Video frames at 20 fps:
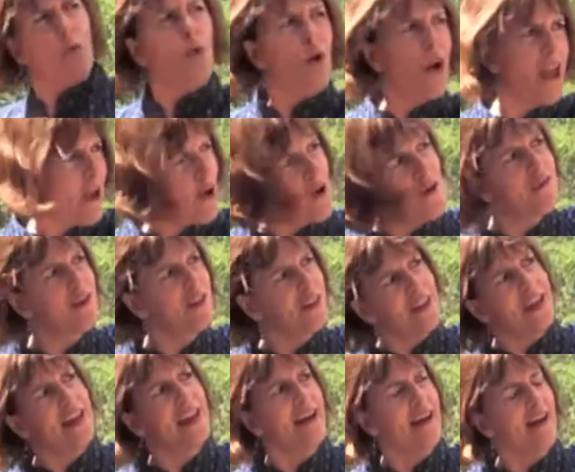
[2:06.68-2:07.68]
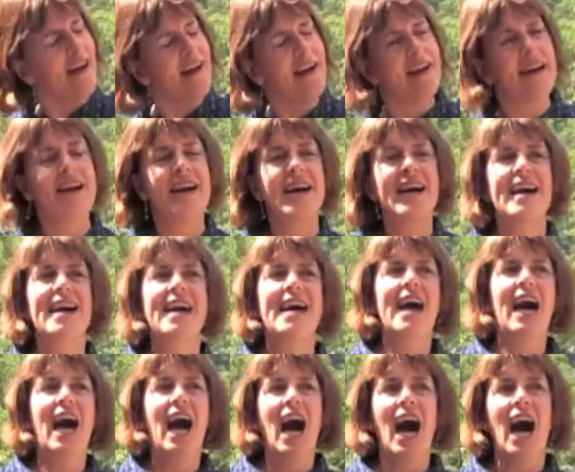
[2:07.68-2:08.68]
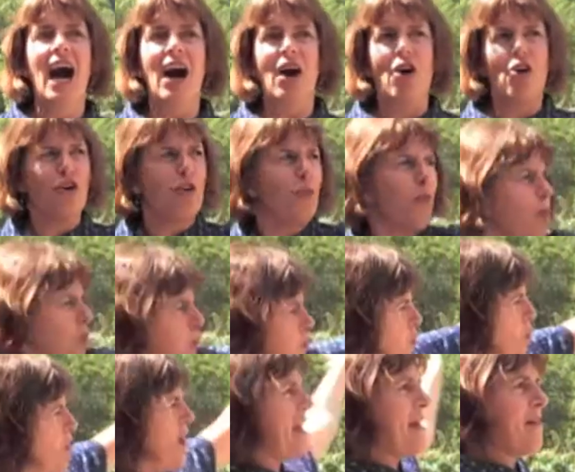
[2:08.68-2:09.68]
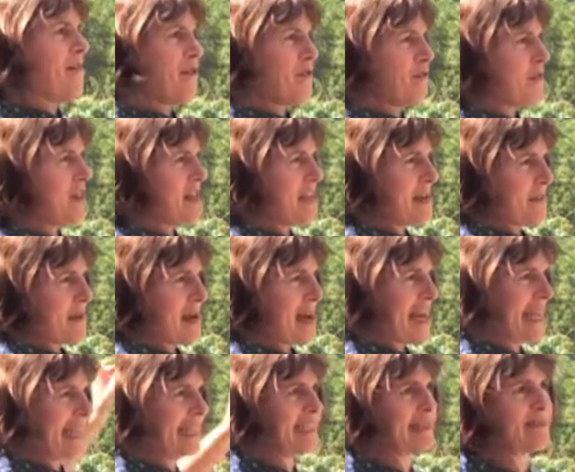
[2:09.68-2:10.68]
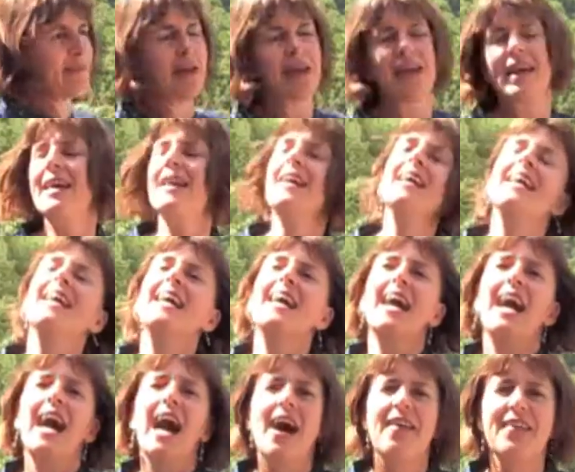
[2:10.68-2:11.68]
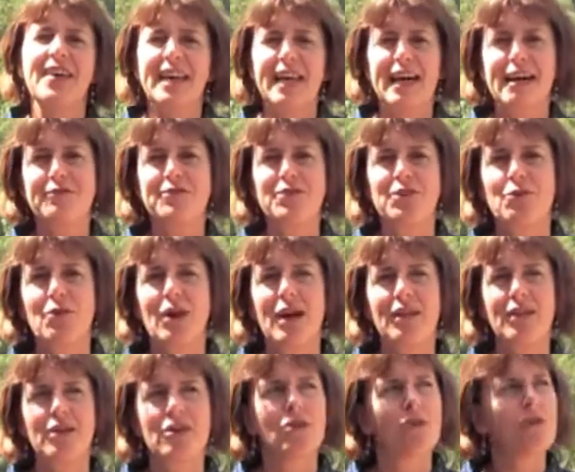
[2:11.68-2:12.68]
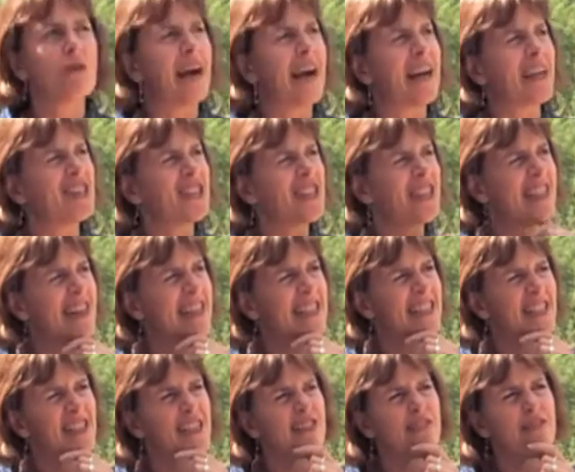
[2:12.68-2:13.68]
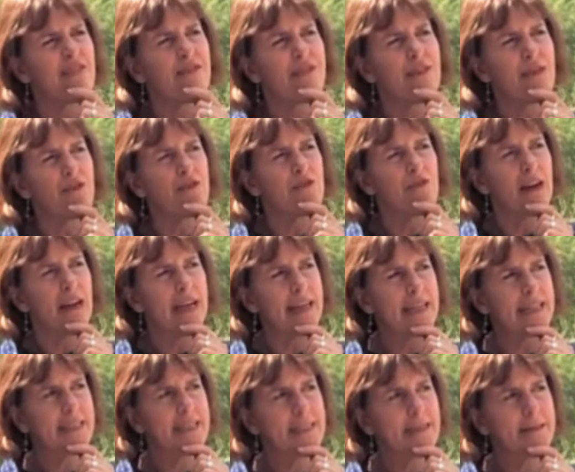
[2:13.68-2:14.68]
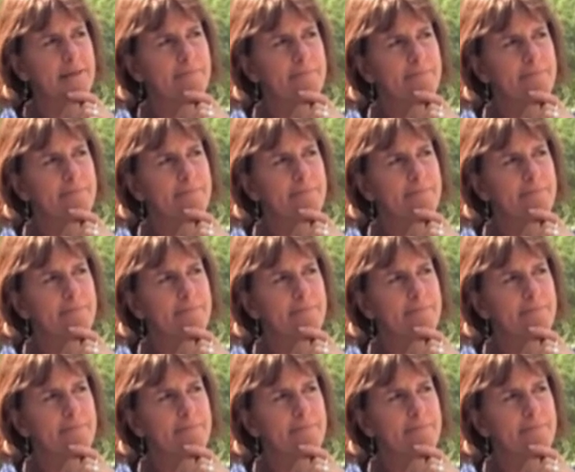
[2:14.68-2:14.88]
way over there, or way over there behind me. And then after a while they go, actually that doesn't feel right.